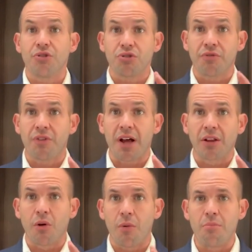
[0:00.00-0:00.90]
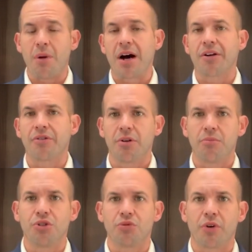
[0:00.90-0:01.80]
You should follow modern
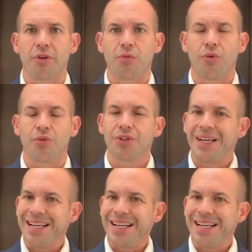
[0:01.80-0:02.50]
majority rules.